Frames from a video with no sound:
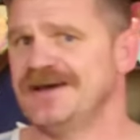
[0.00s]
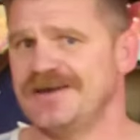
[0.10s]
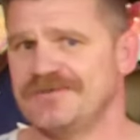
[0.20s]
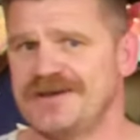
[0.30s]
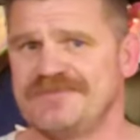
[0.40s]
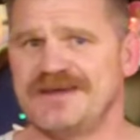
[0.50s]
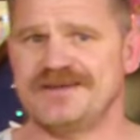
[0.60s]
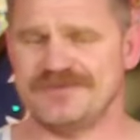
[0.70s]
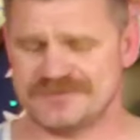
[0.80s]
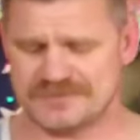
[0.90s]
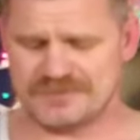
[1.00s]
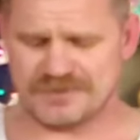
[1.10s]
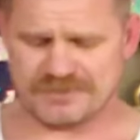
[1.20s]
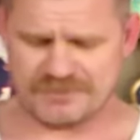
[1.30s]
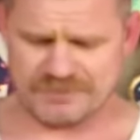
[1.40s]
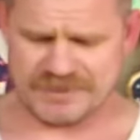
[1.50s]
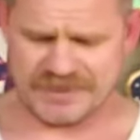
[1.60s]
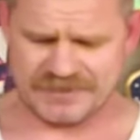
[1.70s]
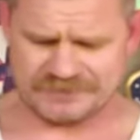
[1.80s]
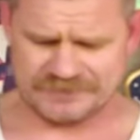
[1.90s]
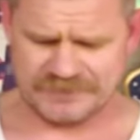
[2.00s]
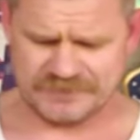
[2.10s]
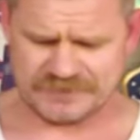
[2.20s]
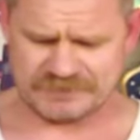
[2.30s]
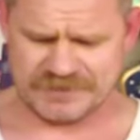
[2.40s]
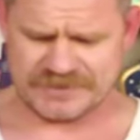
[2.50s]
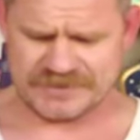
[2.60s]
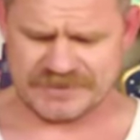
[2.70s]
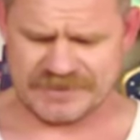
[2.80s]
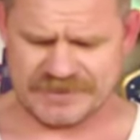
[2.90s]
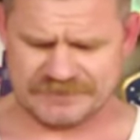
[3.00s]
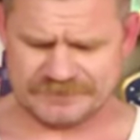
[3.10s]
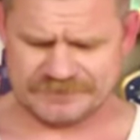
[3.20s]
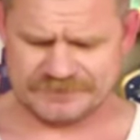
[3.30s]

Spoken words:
I don't have that either, so we work with what we got. A little splash of that.